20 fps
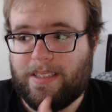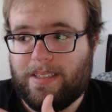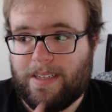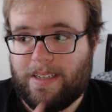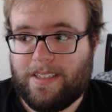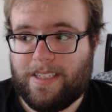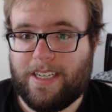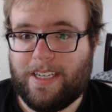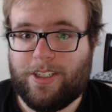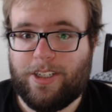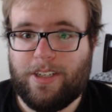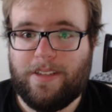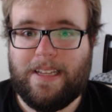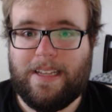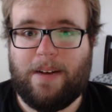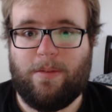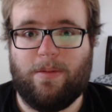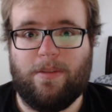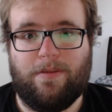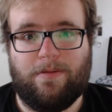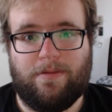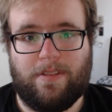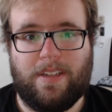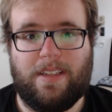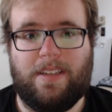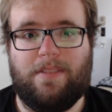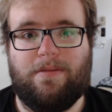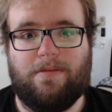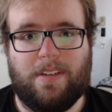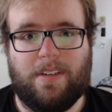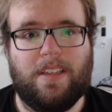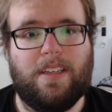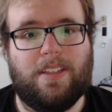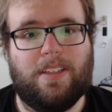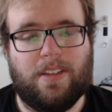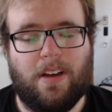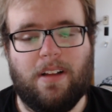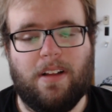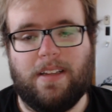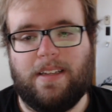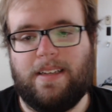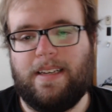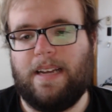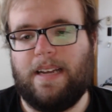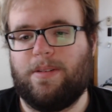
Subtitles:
succession that were really, really solid.